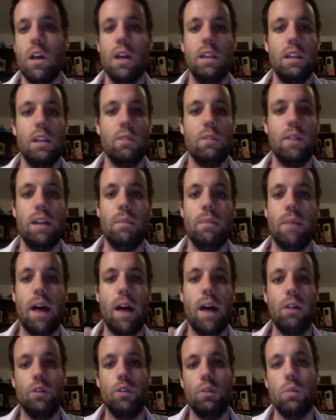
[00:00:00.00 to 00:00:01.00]
your
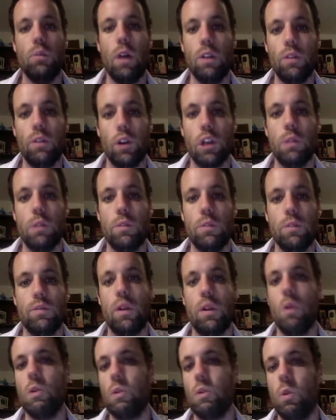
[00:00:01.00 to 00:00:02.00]
emails, your My Documents
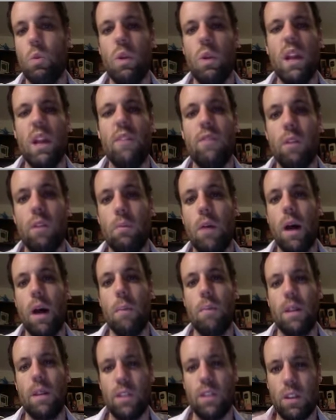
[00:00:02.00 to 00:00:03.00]
folder, or whatever it
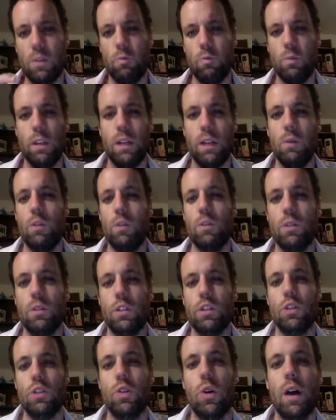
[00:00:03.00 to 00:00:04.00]
might be that you really want to
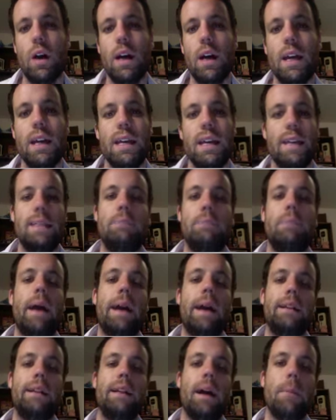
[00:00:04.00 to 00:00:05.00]
ensure is
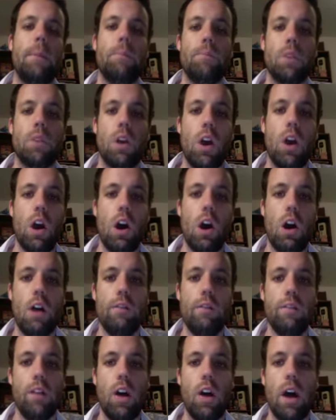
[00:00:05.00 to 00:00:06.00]
backed up
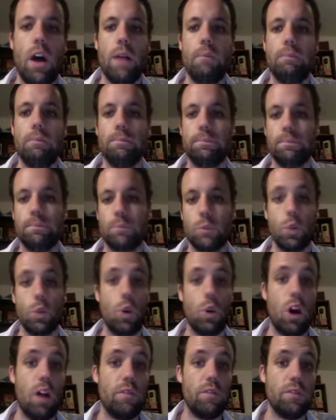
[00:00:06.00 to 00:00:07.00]
offline
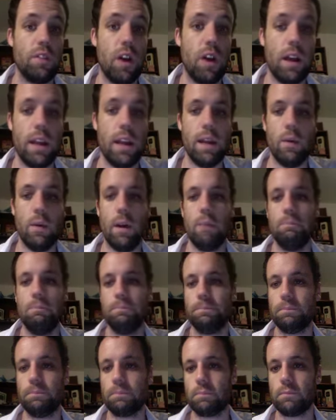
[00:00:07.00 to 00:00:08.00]
or offsite anyway.
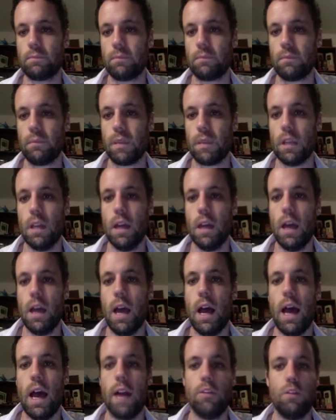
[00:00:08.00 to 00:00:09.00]

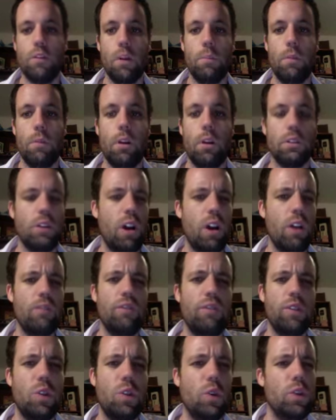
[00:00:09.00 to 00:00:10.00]
Dropbox,
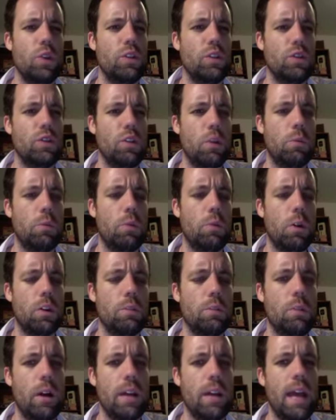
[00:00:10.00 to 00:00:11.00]
hopefully you're using
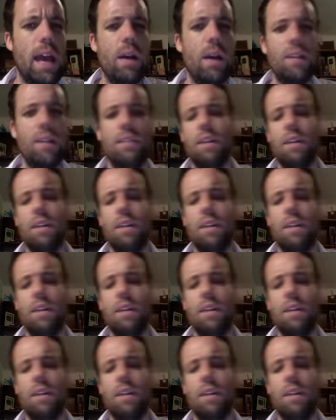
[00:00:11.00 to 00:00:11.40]
Dropbox by now. It's an